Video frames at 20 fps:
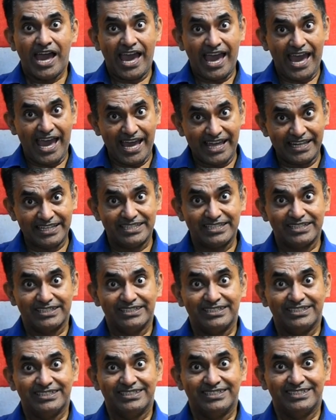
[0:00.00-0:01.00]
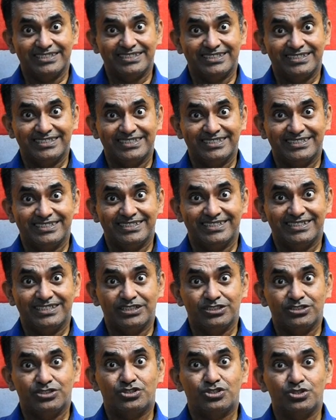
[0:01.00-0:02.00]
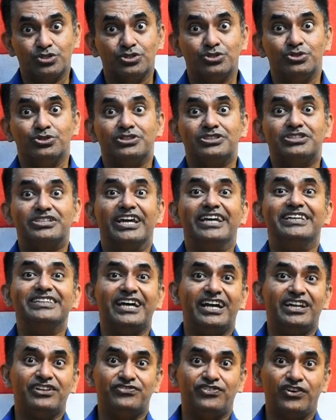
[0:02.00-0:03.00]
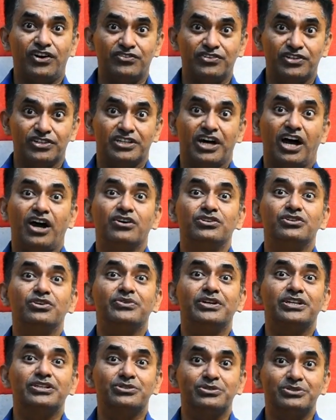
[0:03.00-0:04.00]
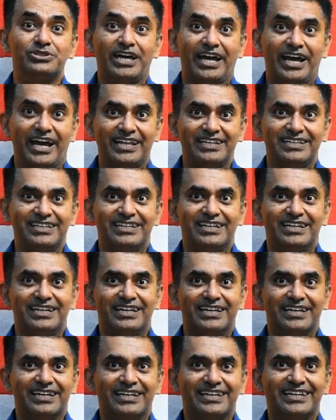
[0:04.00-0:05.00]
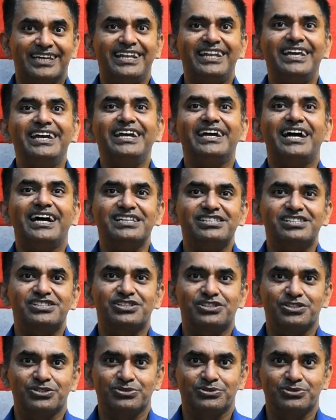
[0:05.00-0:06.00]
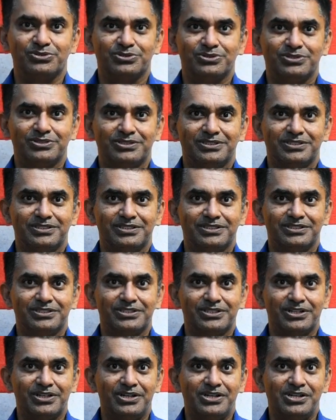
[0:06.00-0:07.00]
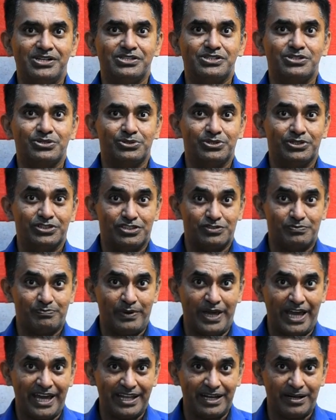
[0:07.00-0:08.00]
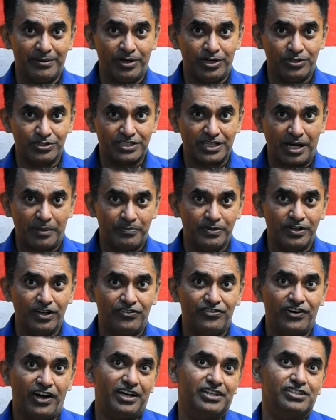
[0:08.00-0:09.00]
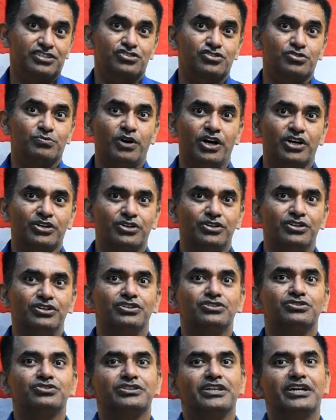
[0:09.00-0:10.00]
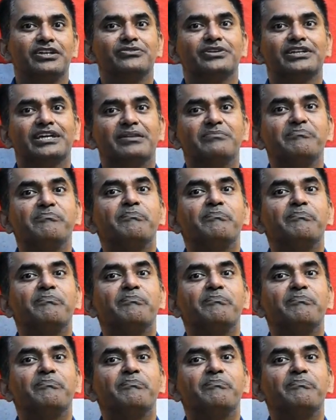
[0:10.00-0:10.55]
and to take that forward, how do we do that? Can I ask you, to spare about couple of hours tomorrow so that we can